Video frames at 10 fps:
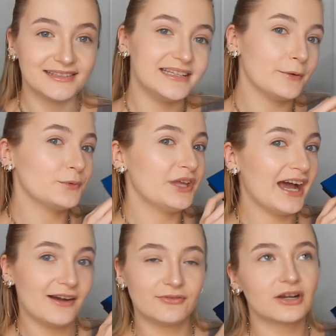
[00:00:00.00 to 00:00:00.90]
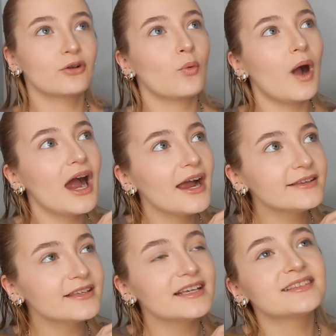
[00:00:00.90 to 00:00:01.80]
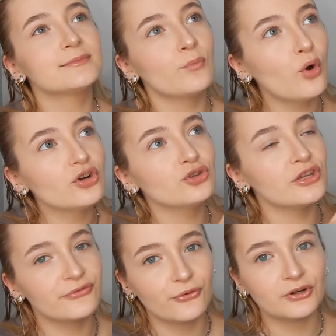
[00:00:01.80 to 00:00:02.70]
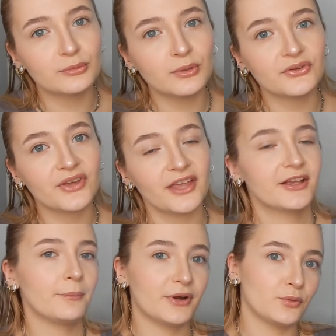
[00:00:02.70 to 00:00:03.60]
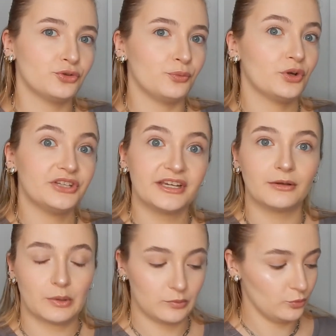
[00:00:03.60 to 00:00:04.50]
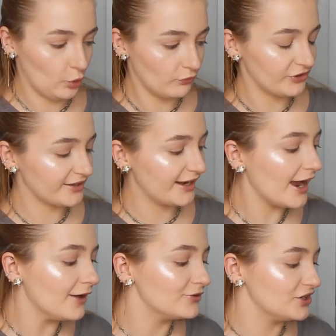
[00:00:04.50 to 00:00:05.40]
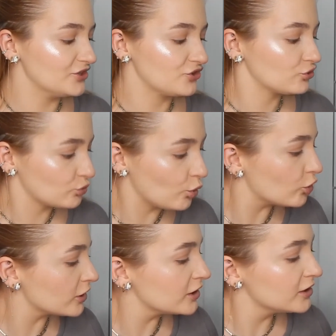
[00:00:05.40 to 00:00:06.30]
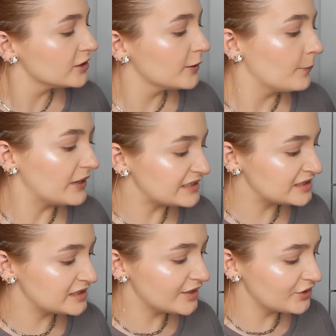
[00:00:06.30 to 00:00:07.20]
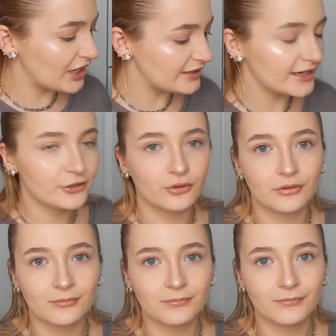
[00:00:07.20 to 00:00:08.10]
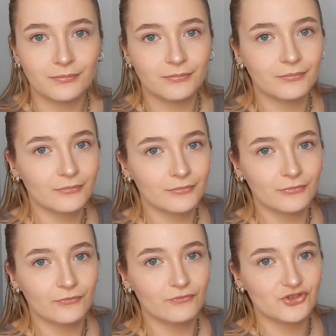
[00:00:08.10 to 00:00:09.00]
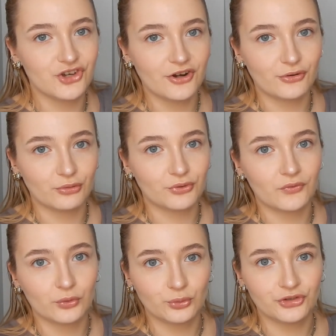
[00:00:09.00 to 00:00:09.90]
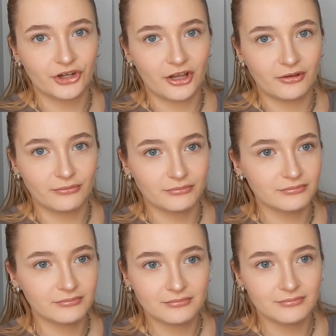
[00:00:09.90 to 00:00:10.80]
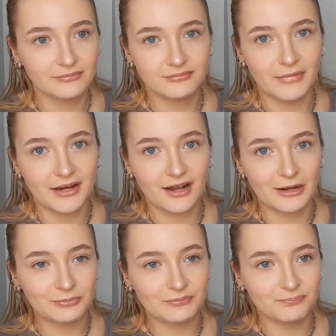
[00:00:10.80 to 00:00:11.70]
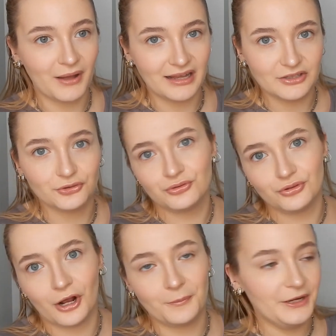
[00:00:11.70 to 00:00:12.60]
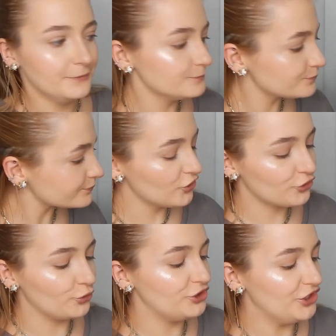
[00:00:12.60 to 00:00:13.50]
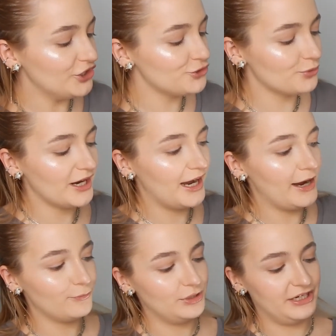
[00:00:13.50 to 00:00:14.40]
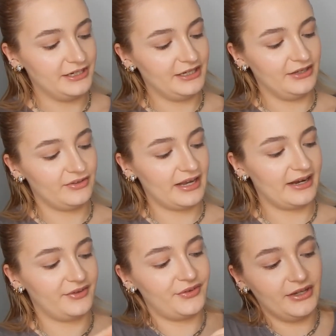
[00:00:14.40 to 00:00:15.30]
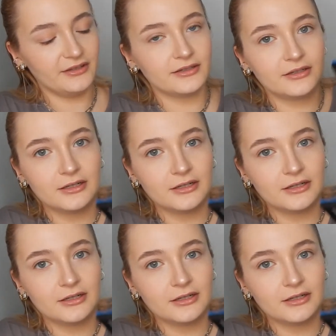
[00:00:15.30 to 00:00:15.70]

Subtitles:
they would have a quite, it's more on the affordable side compared to what they obviously have in the store, but it's still not like your general revolution makeup palette, do you know what I mean? So the issue I have with it is, like I said,